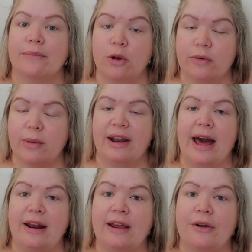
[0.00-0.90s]
move them on
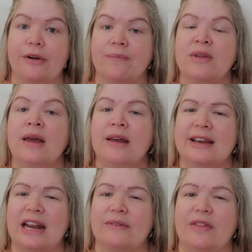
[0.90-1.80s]
out of here
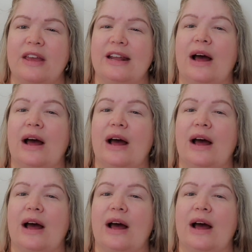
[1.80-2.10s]
kind of a thing.